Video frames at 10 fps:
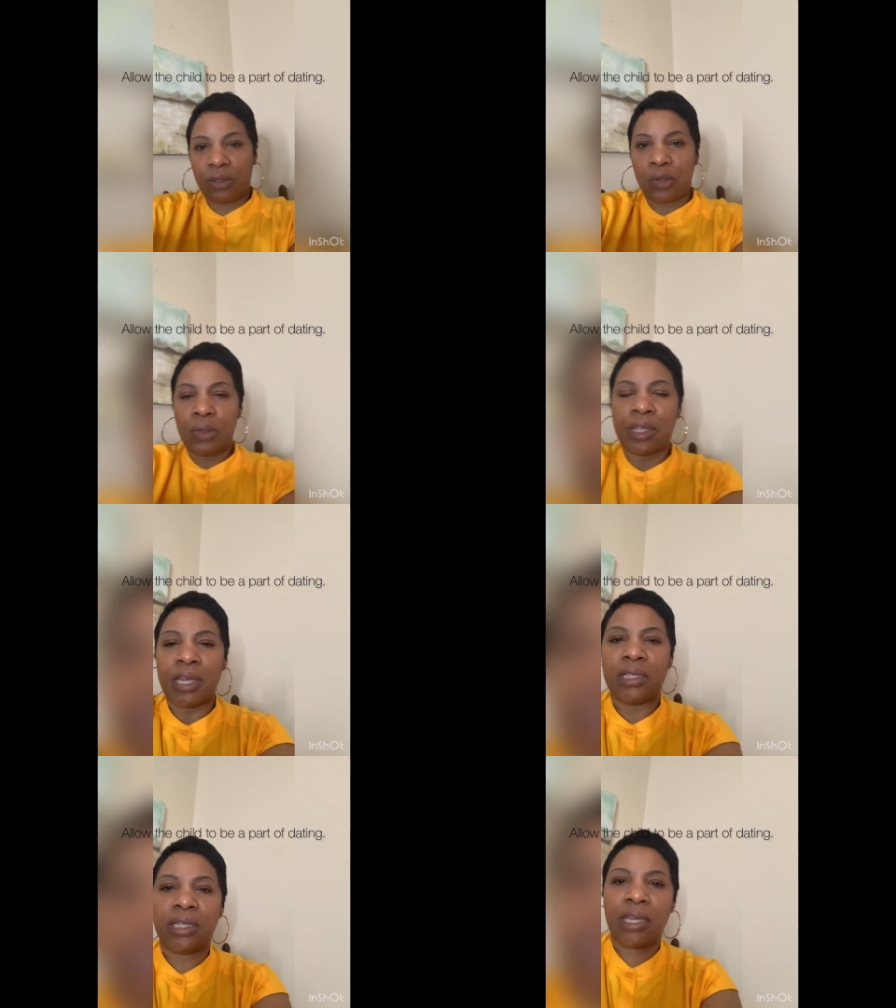Do
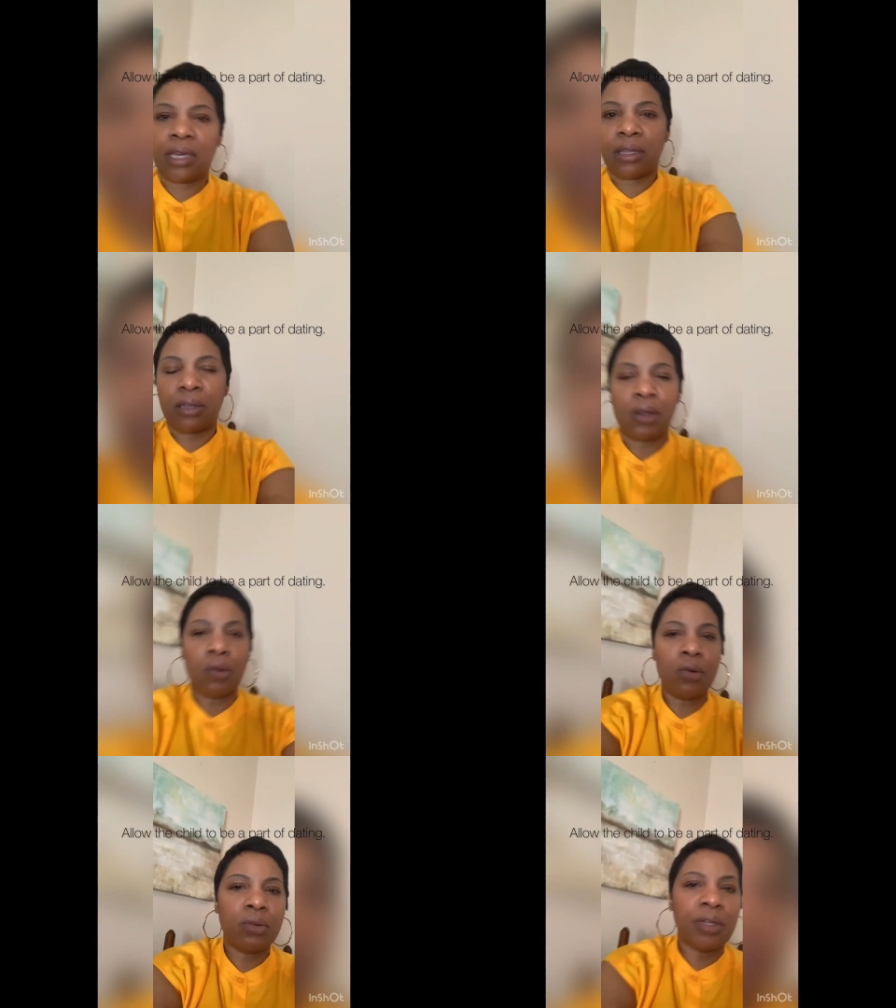things together, go
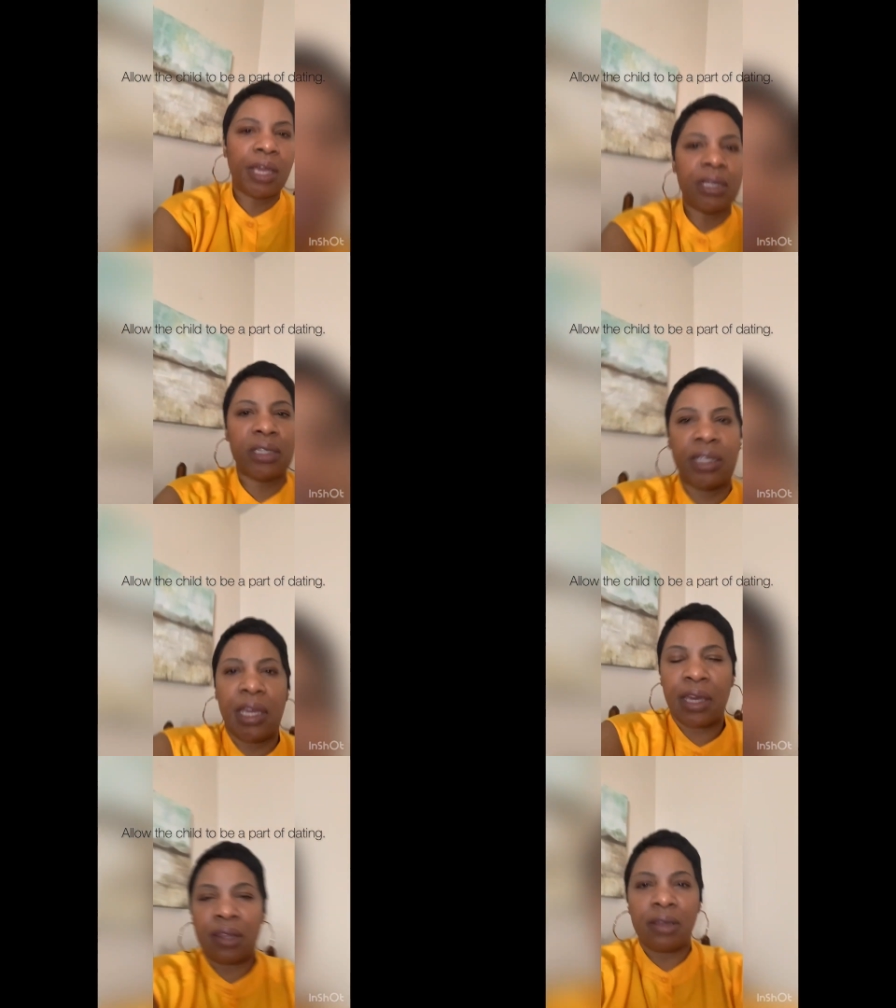on dates
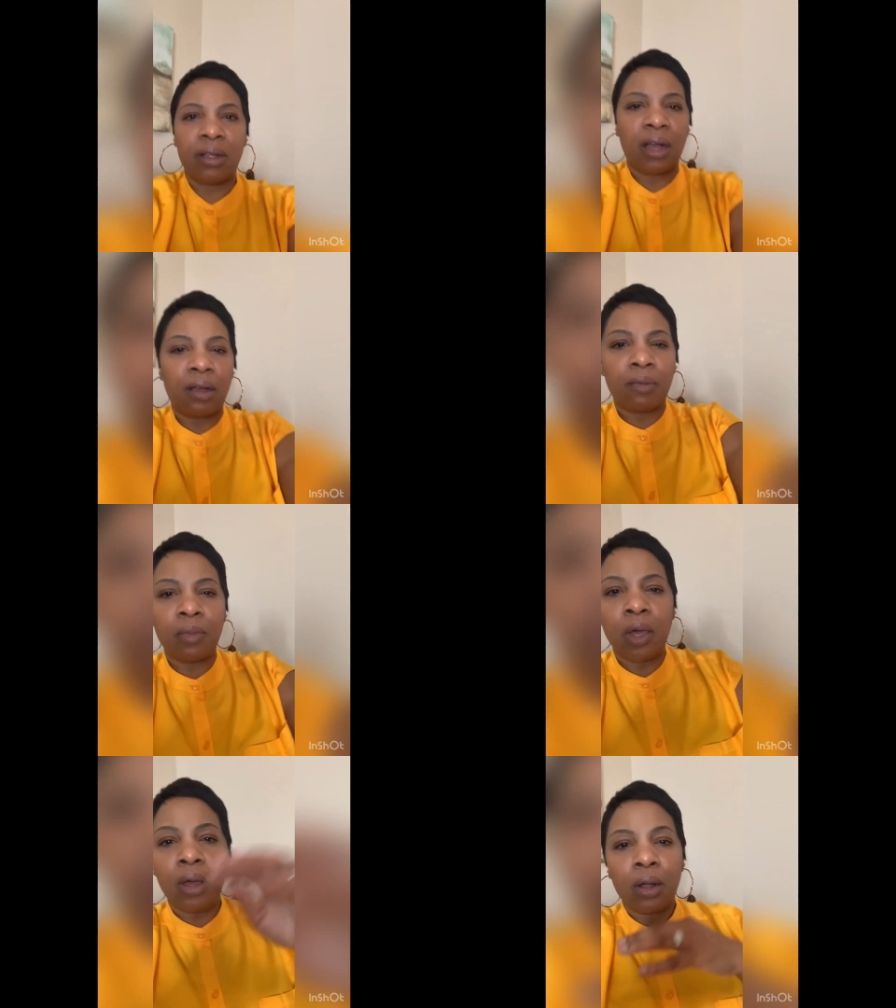together, um,
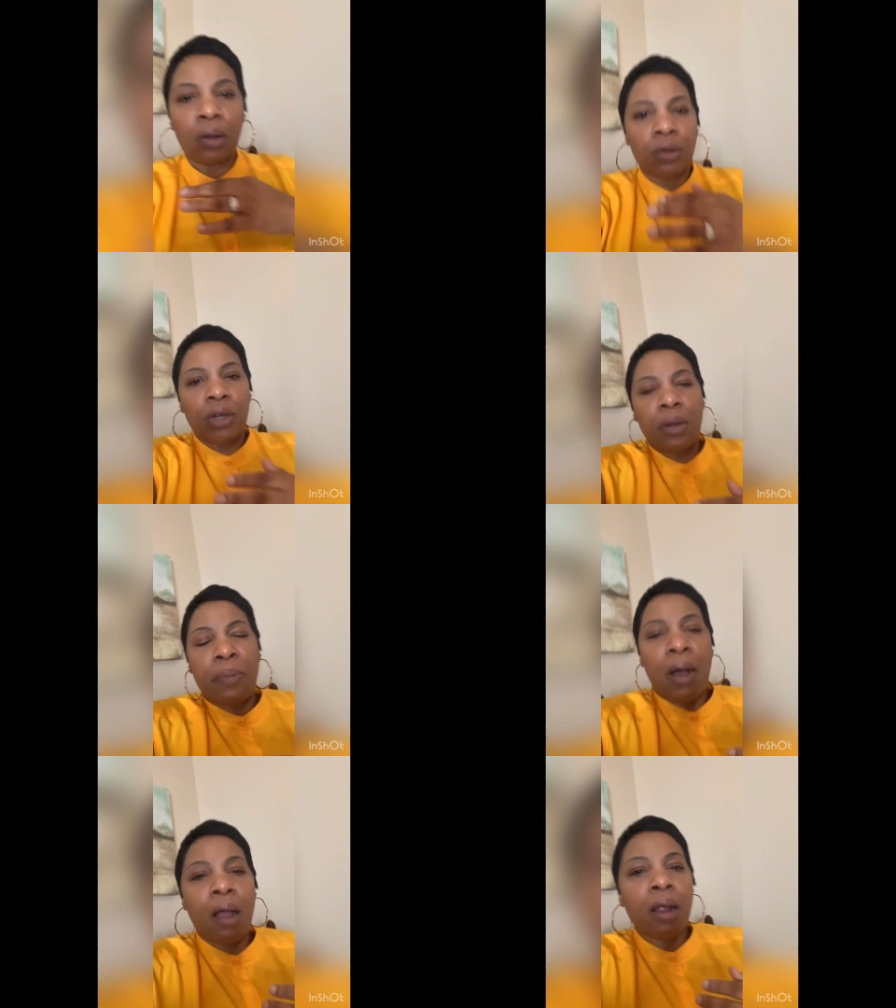go to the
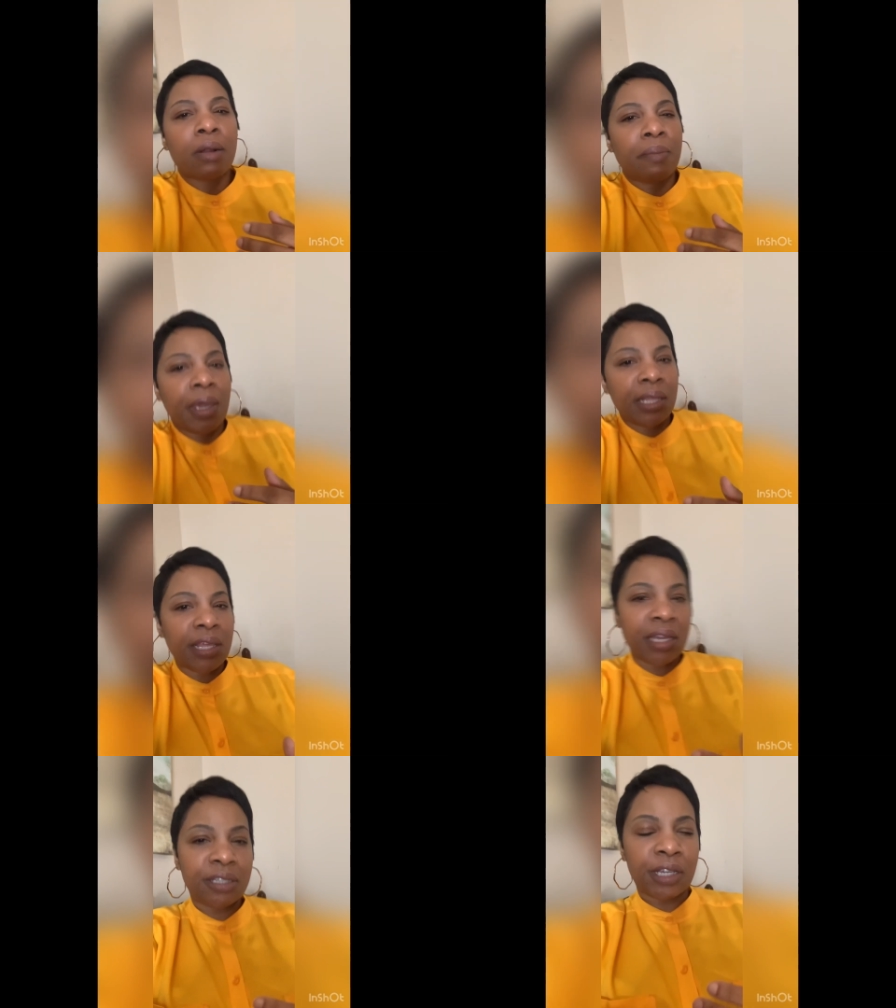park, make
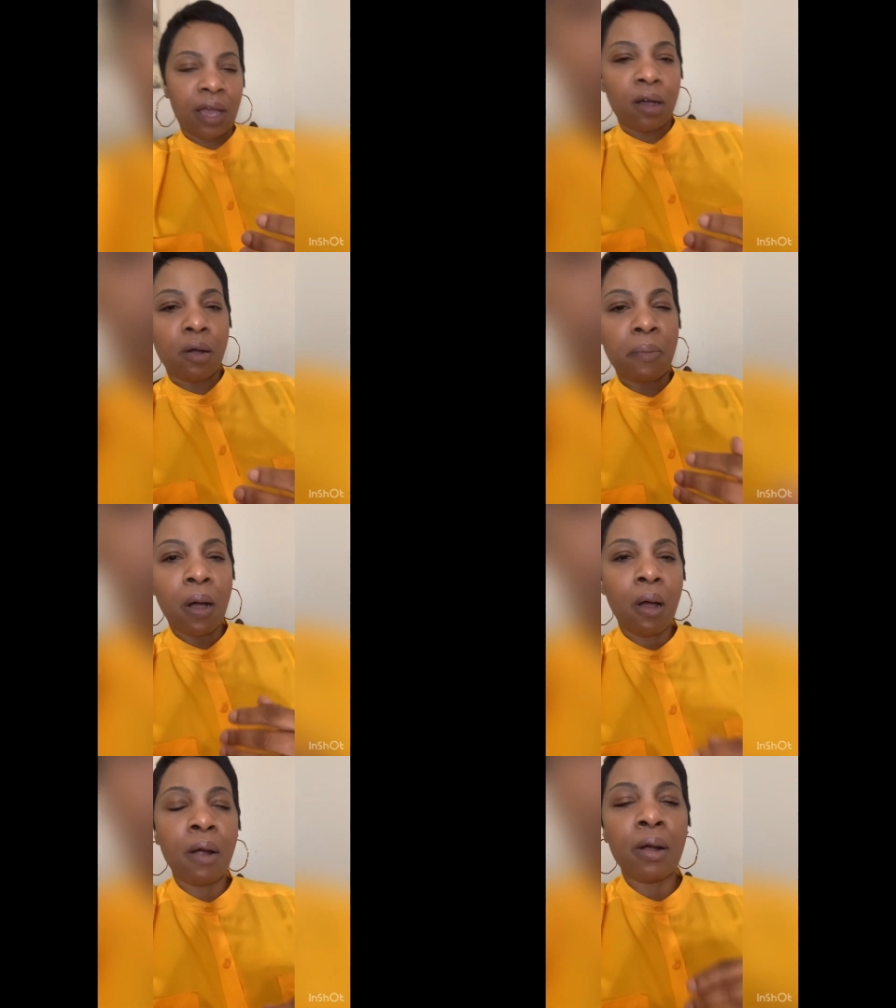that child a
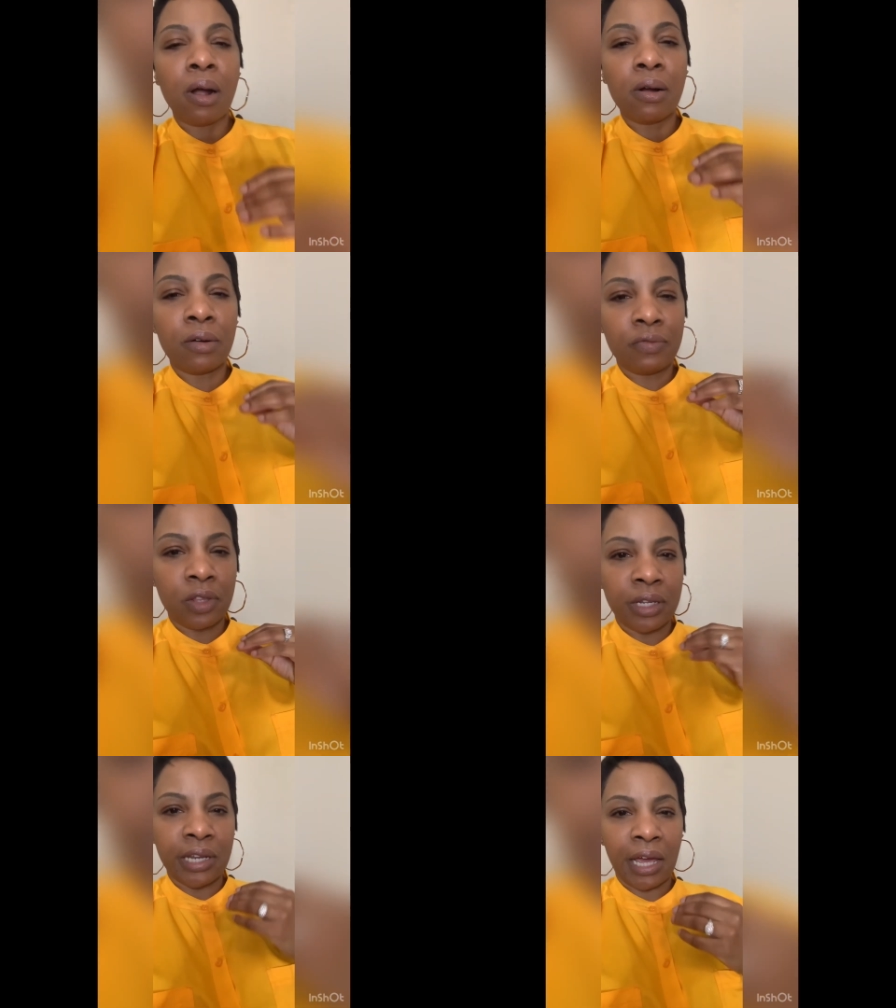part of
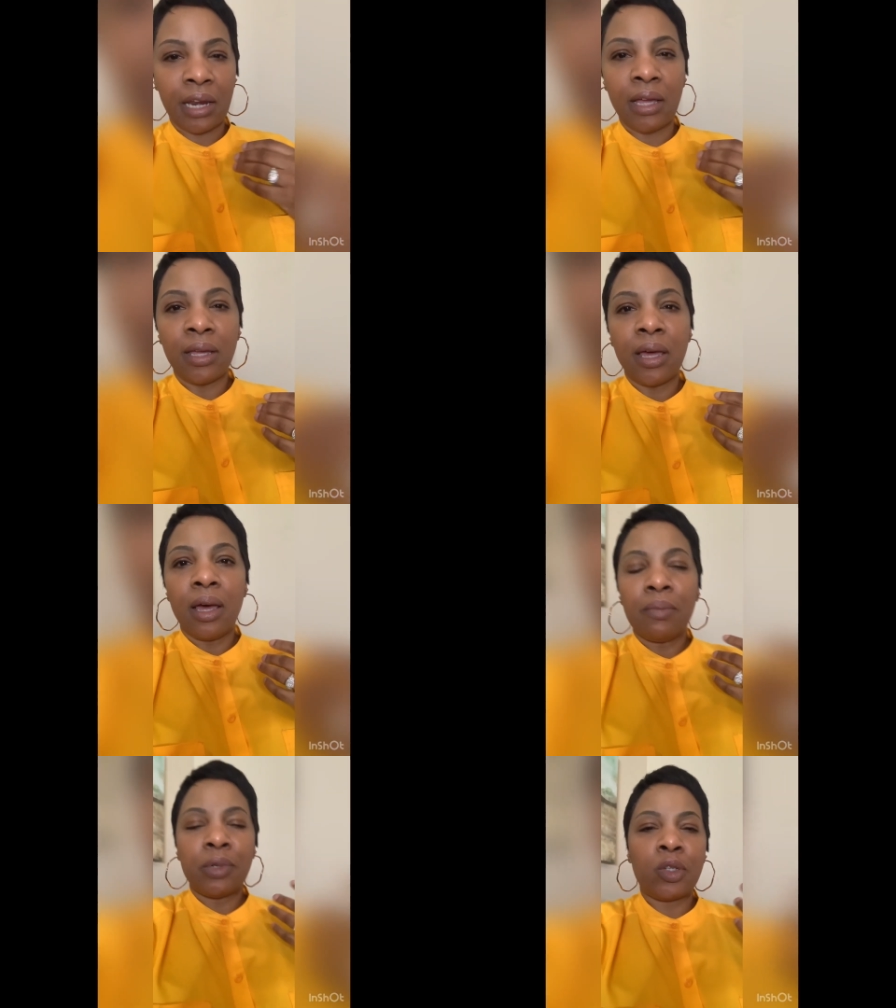the dating
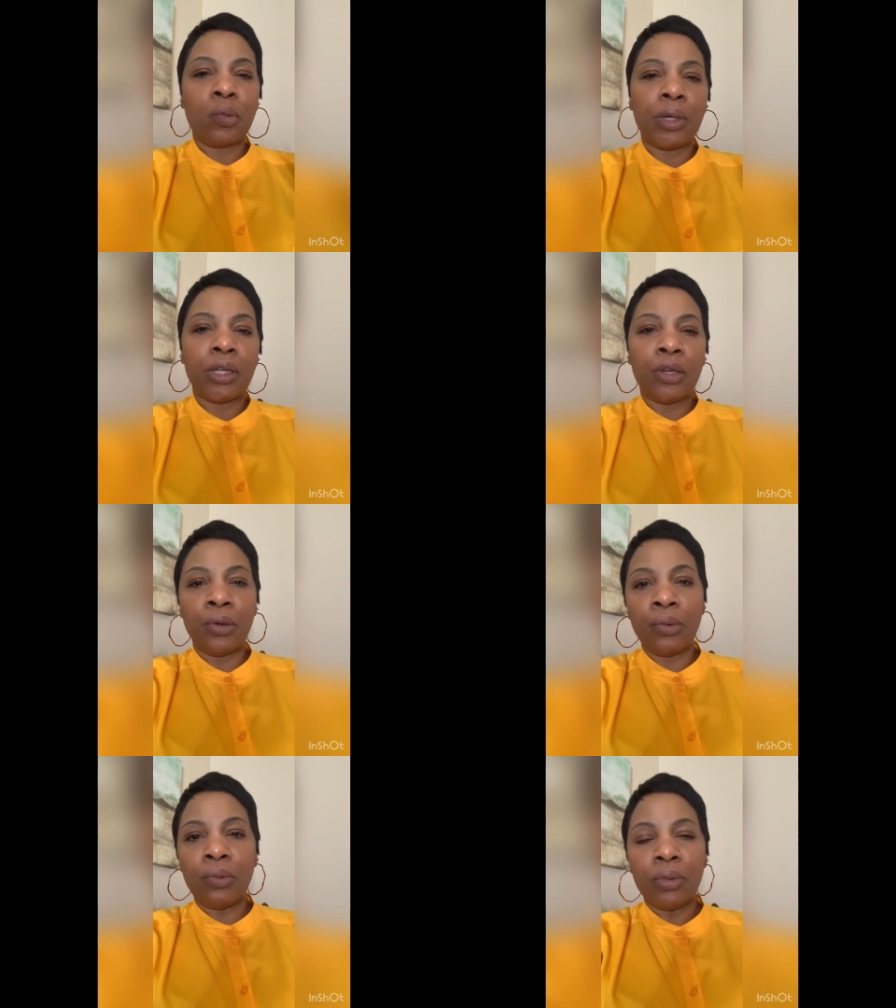between
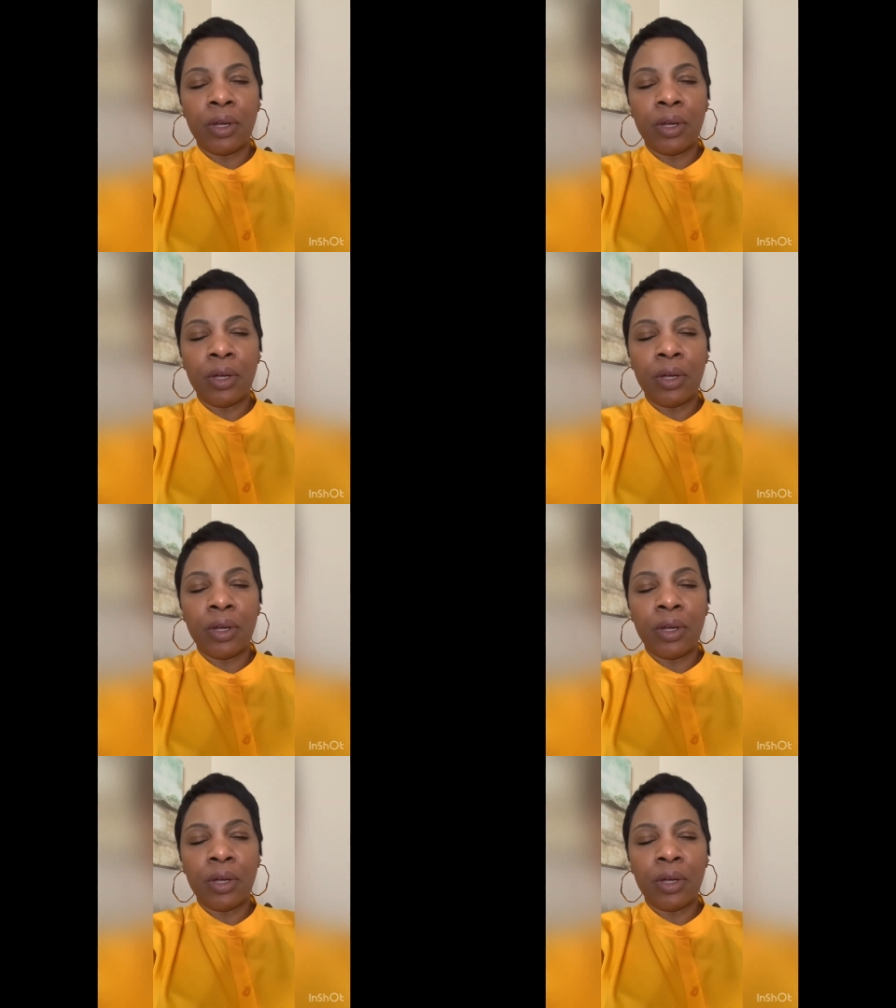you